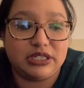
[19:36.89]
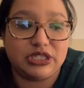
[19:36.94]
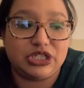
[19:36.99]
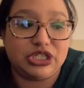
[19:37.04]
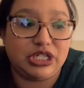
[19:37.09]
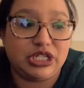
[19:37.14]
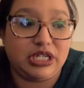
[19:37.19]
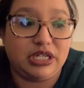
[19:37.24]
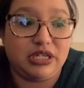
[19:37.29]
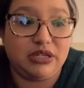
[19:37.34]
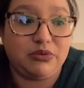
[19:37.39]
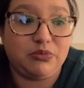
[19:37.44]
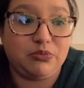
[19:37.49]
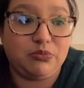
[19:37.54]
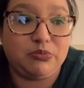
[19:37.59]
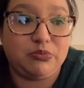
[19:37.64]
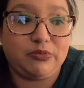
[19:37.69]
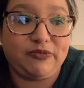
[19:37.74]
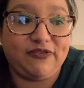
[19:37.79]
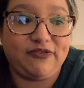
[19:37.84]
She
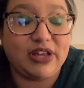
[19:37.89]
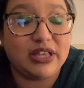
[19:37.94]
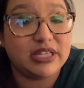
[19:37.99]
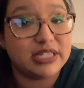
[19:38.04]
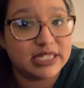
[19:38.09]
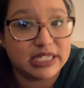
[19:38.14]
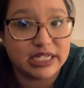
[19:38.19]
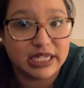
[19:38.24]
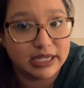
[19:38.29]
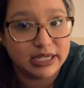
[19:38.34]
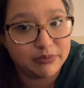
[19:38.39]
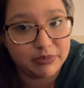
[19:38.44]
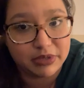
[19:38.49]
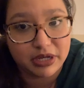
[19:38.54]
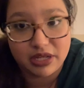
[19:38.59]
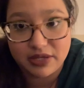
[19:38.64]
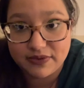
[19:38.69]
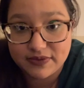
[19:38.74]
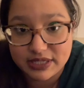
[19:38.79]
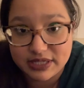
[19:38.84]
fell asleep
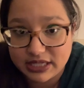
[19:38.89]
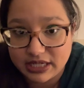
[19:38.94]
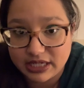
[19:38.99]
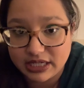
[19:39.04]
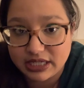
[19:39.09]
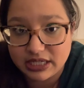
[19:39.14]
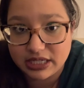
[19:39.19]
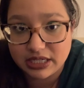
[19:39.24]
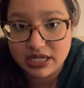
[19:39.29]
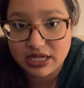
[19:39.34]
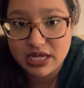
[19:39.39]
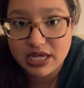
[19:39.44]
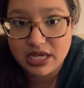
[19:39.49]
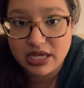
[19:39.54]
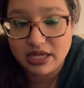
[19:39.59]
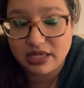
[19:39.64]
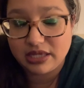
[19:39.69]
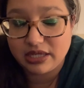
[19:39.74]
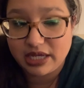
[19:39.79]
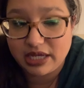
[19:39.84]
all of a sudden
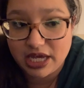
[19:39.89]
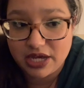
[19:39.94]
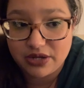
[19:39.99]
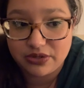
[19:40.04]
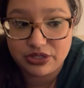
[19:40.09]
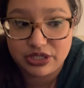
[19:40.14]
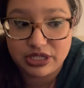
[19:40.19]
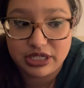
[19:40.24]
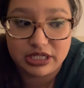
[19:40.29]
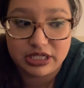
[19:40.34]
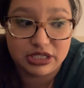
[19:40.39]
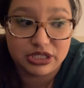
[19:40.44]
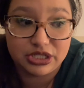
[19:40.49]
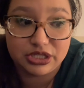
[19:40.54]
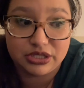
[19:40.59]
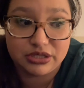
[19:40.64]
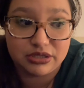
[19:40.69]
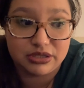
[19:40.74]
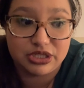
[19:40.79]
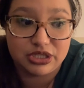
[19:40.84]
in the couch,
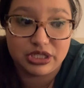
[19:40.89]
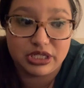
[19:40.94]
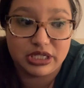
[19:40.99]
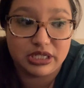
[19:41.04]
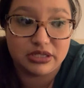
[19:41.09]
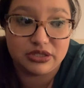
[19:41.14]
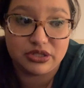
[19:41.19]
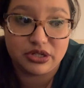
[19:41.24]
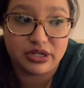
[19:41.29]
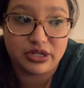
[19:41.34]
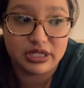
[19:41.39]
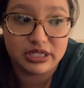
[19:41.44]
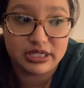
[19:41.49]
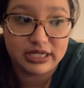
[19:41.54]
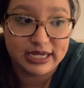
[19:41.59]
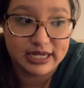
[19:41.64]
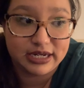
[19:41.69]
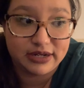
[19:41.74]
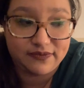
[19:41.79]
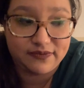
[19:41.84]
and she started to
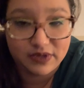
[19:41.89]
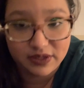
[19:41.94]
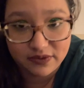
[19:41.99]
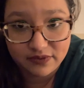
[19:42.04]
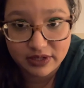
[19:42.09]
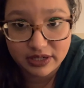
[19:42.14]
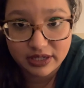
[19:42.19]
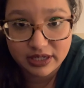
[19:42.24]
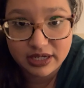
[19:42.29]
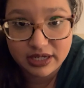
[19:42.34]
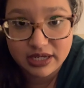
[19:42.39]
get a fever.